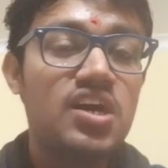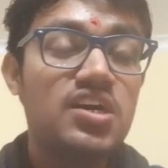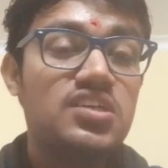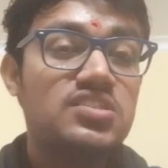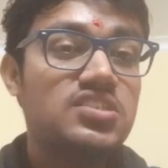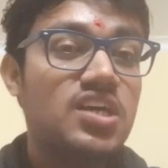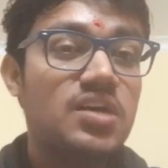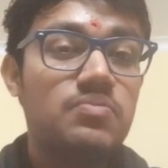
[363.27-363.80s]

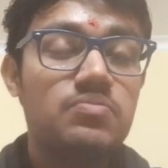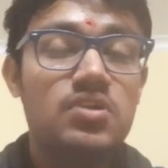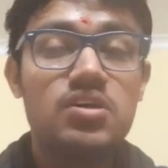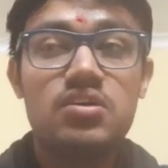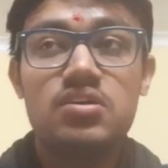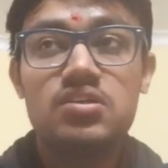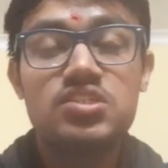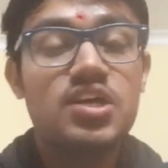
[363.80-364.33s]
some
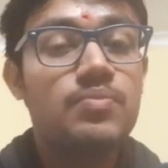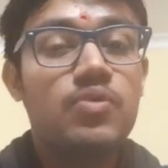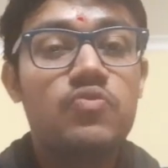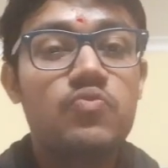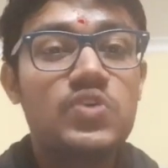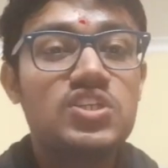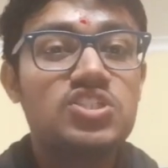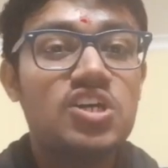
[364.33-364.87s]

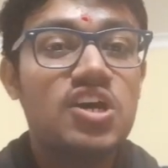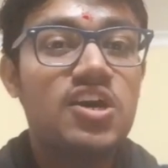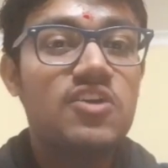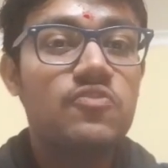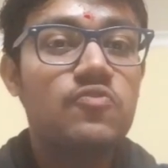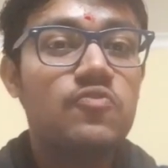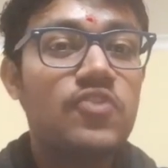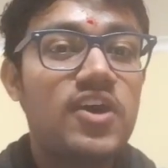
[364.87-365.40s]
of which
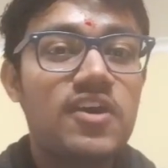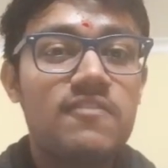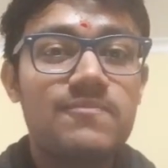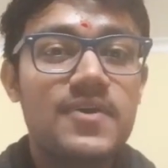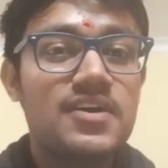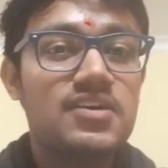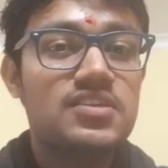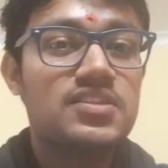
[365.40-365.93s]
are way
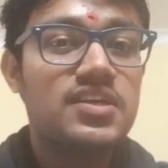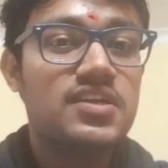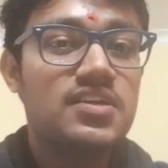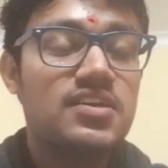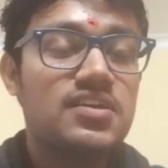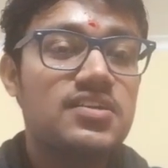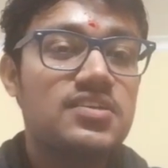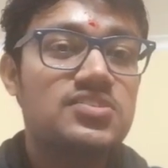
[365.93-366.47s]
bigger than
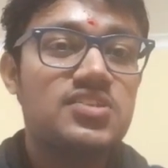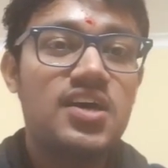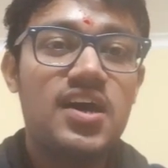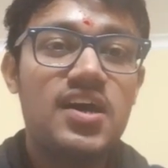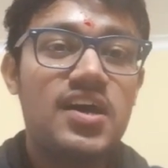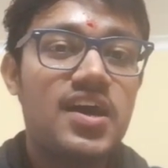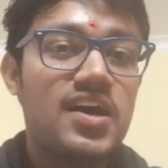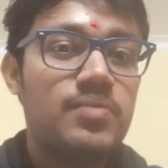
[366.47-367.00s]
a
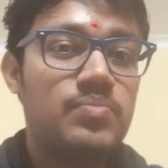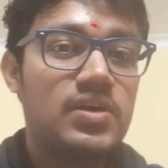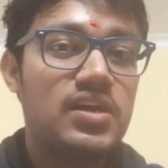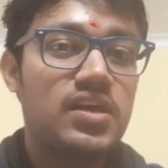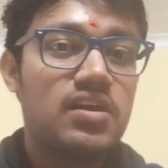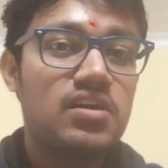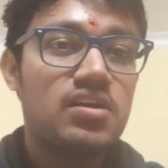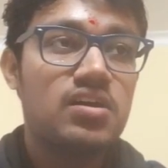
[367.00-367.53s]
sky high
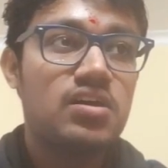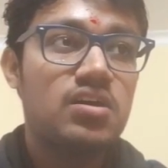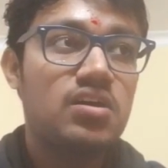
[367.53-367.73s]
building.